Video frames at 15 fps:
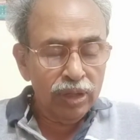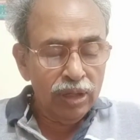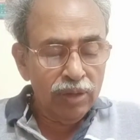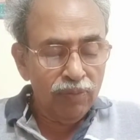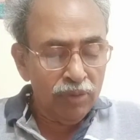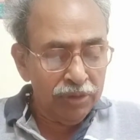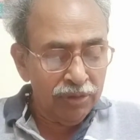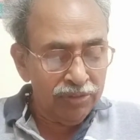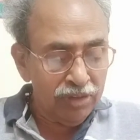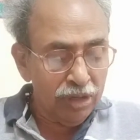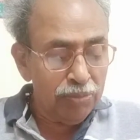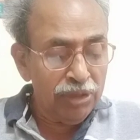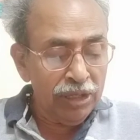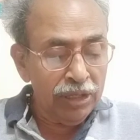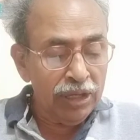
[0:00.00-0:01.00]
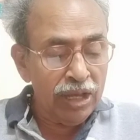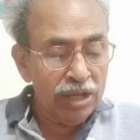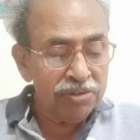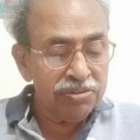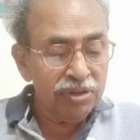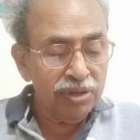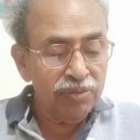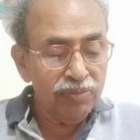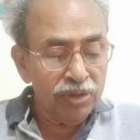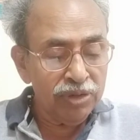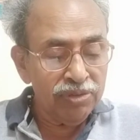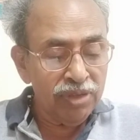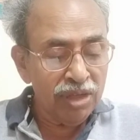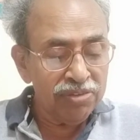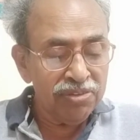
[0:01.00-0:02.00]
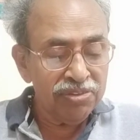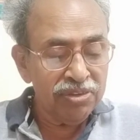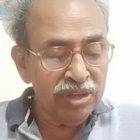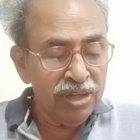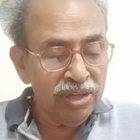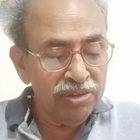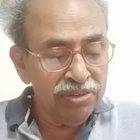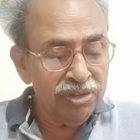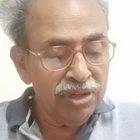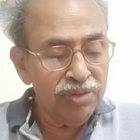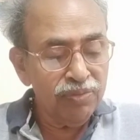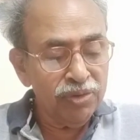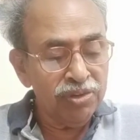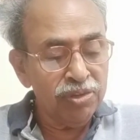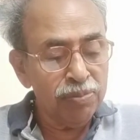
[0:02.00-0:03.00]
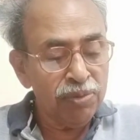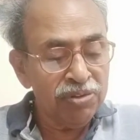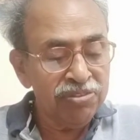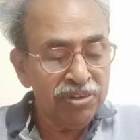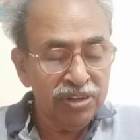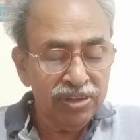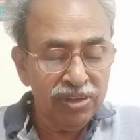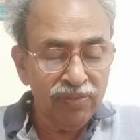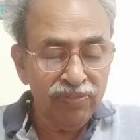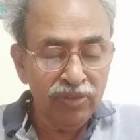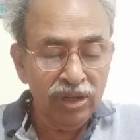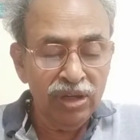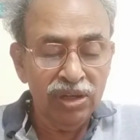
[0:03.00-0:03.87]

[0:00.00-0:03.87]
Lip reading: What is the limiting reaction? What is the excess reagent? What is the percentage of yield?